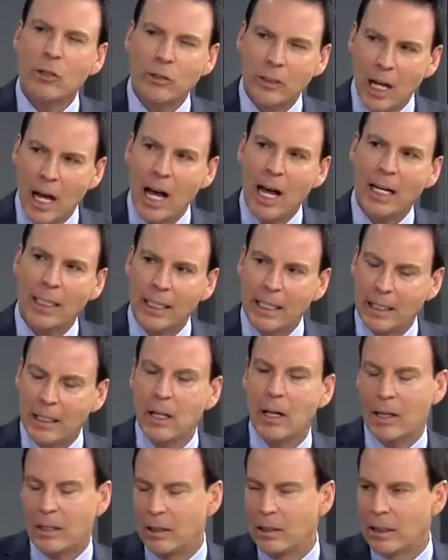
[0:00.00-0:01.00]
you're talking, you
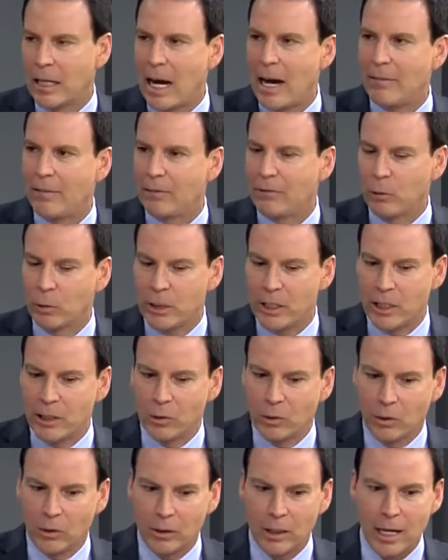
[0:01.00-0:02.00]
know, look, I have a
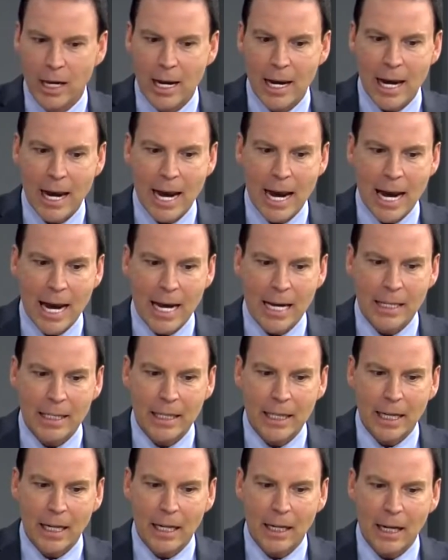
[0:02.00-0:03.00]
14-year-old.
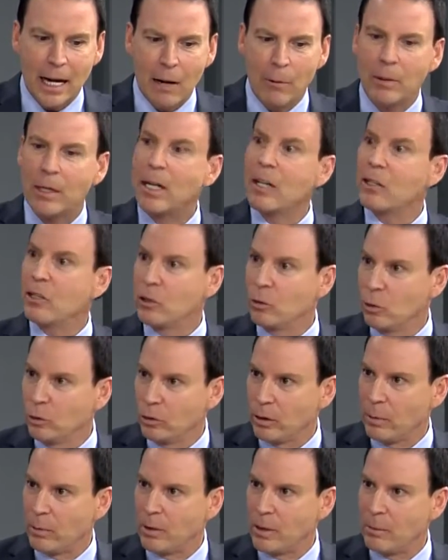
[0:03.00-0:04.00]
And I went on a school
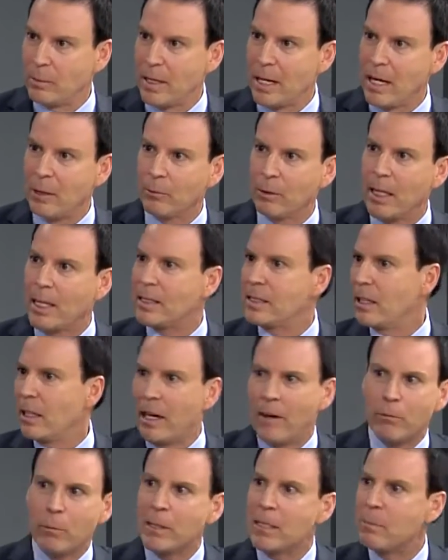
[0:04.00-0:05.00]
trip with him, and I realized that
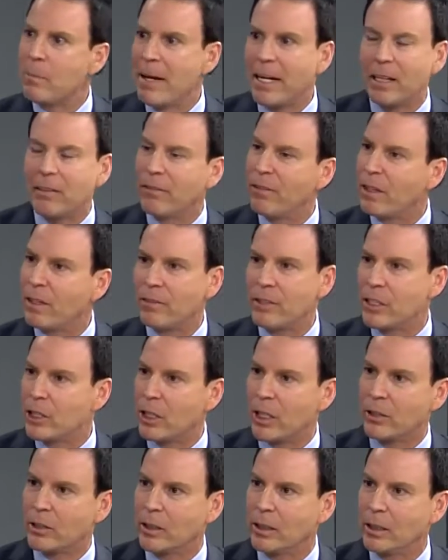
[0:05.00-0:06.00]
everybody's making fun of each
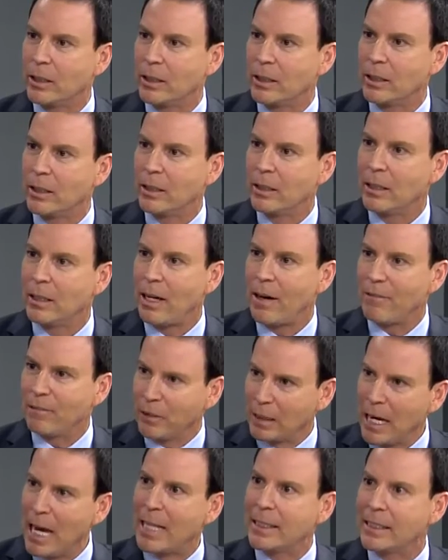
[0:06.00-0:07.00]
other. I
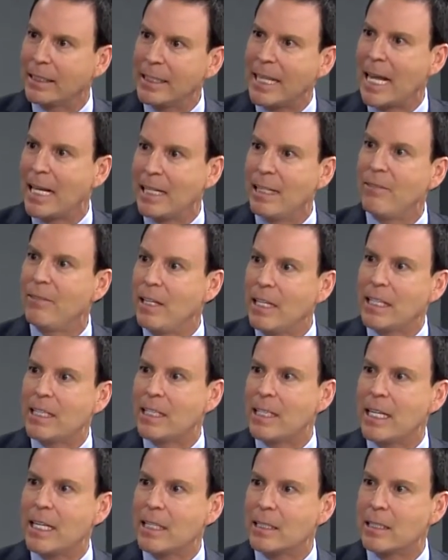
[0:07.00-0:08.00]
forgot that even
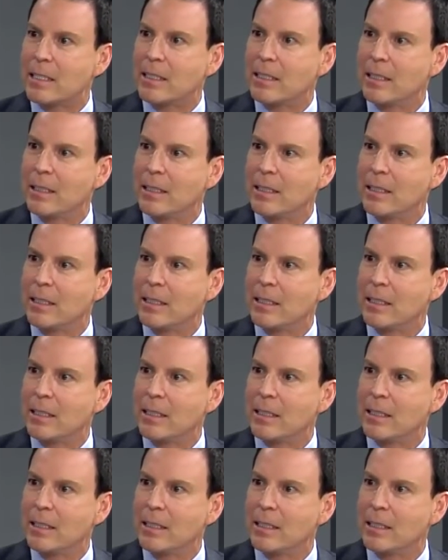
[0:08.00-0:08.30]
exists.